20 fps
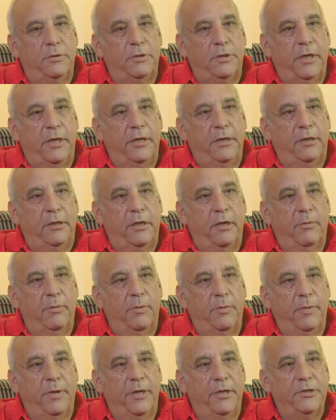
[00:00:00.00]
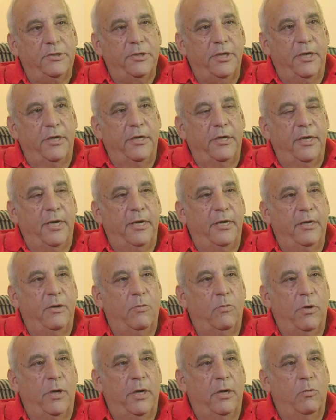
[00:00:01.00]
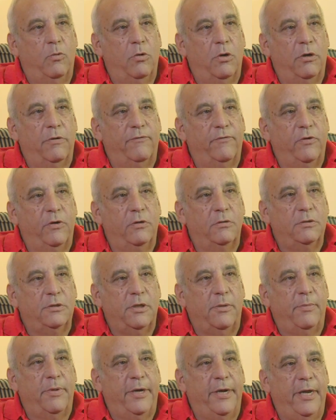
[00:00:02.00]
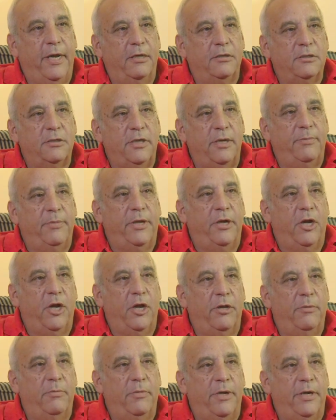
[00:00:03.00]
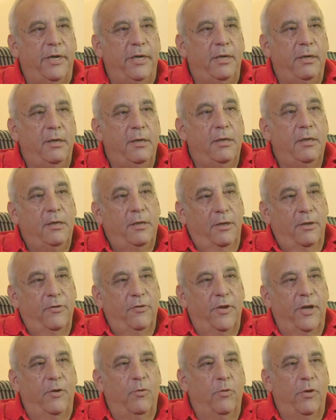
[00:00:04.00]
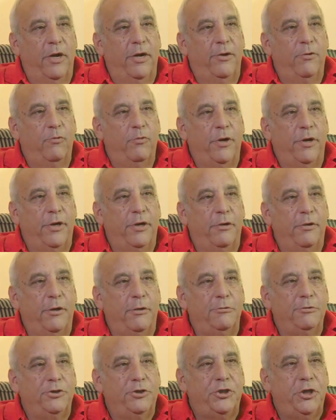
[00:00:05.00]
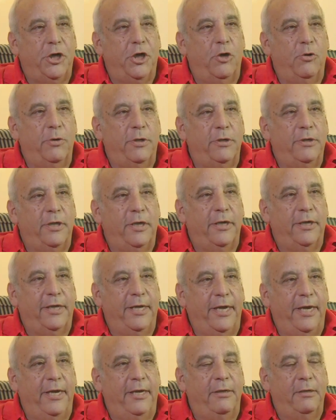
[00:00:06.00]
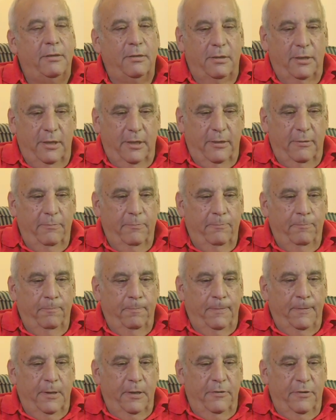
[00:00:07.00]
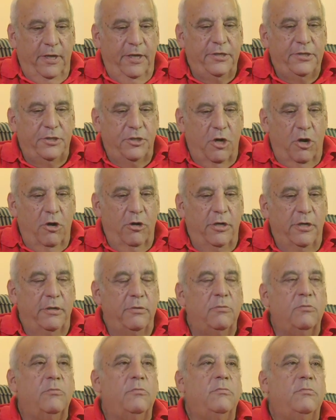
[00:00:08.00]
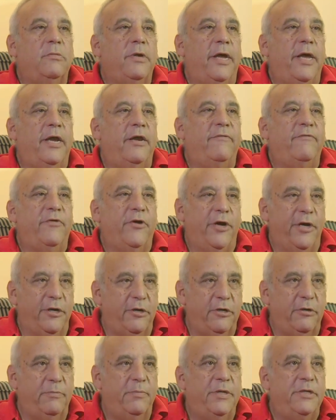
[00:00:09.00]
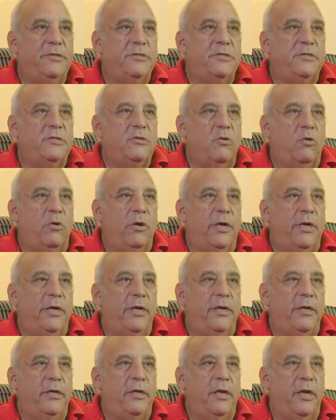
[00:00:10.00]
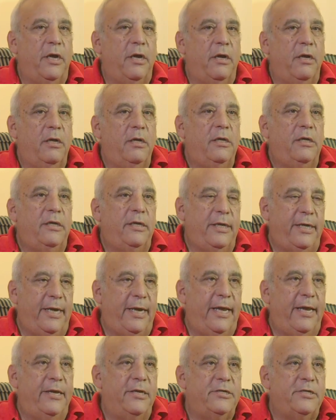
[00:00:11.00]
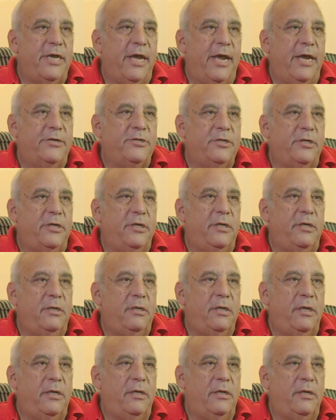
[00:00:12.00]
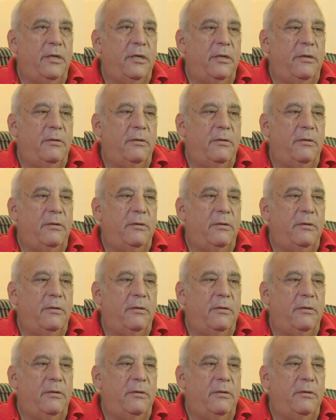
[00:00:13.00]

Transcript: He come to me and said that they didn't want to work for somebody else and them get all the money. They wanted to run their own show and get it, and they started and had a very good business going, and he had his accident, and